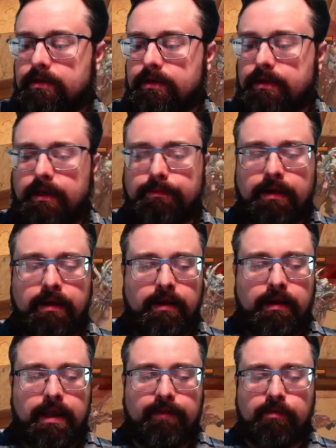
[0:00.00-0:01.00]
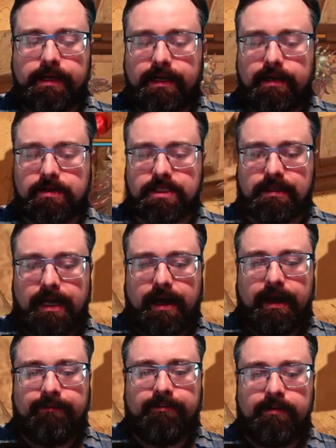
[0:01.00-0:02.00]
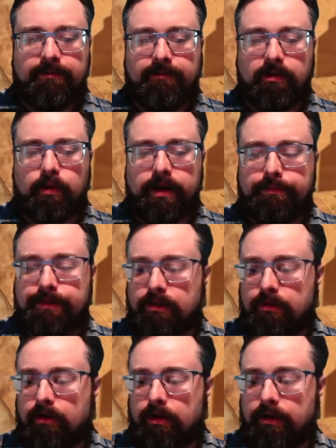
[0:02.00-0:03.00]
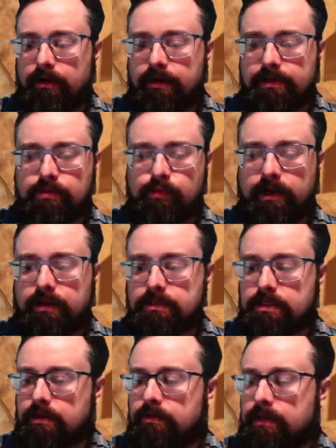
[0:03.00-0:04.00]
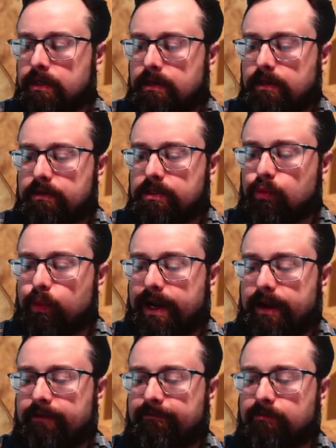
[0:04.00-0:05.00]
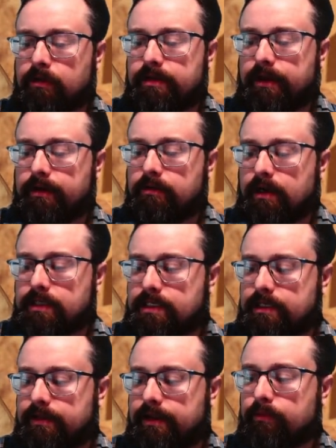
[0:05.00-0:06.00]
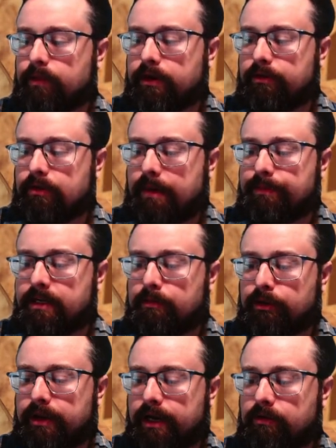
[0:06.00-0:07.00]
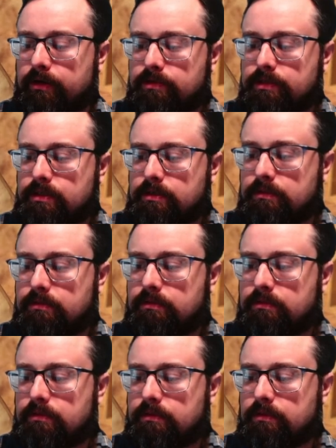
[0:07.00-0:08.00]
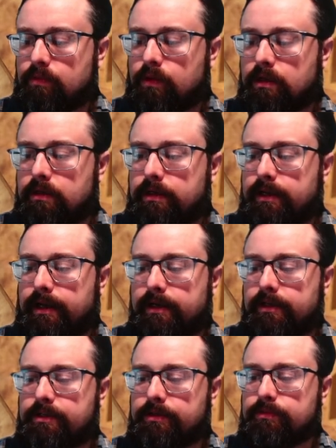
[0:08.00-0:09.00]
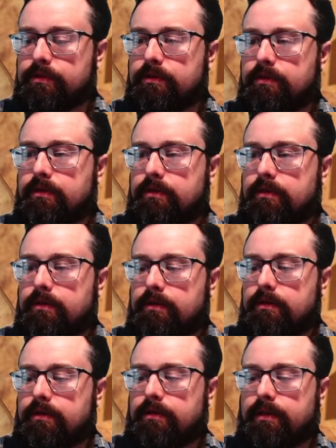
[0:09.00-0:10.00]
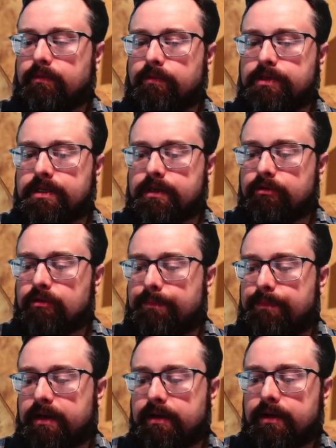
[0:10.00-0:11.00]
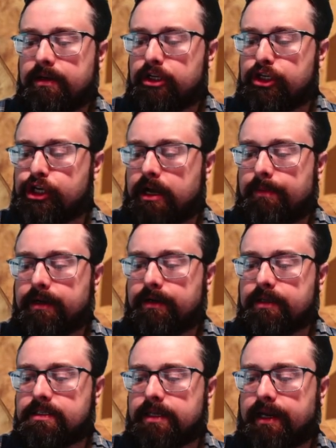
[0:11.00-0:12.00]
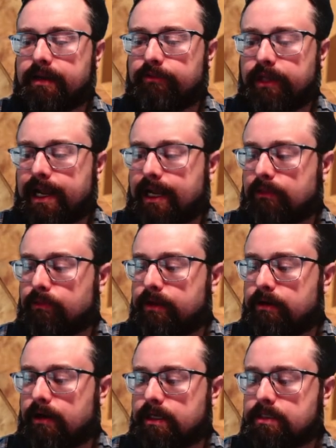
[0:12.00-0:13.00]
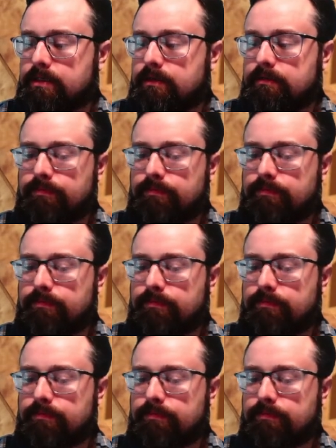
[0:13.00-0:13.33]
Keep everybody else alive for quite a bit longer as well. So just waiting for 10 cost, and then we're going to drop in double Necros. 1 and 2. And we're just going to drop in Shaman consecutively at 3 cost.